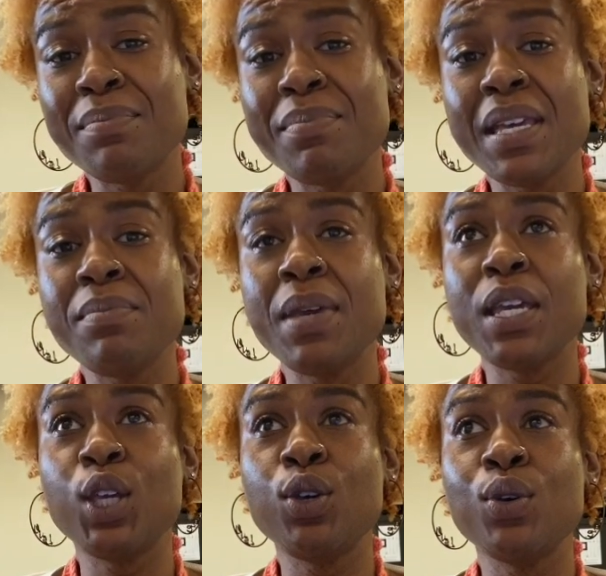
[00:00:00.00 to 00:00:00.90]
may
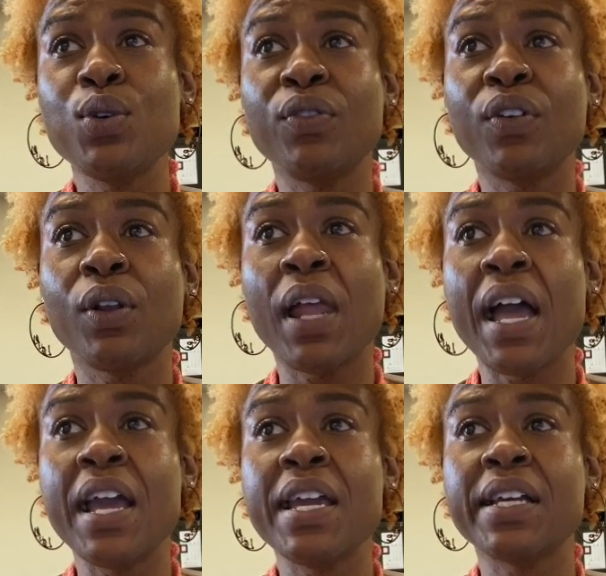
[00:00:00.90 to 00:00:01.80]
make you feel
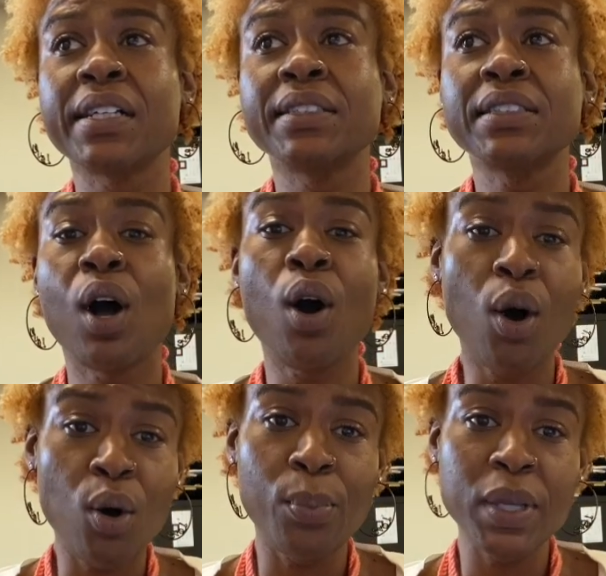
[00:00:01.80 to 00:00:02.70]
like all
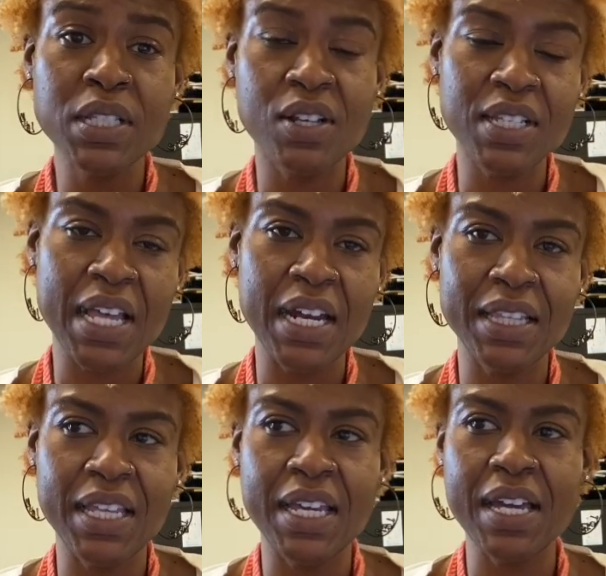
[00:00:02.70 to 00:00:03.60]
hope is lost kind of
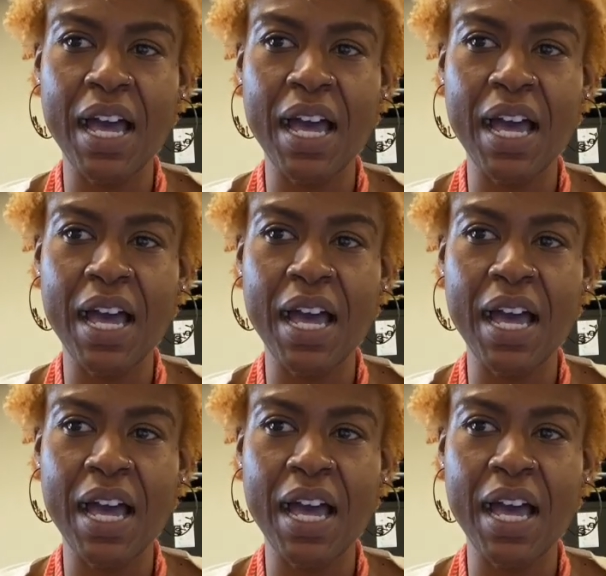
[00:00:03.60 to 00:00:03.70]
thing.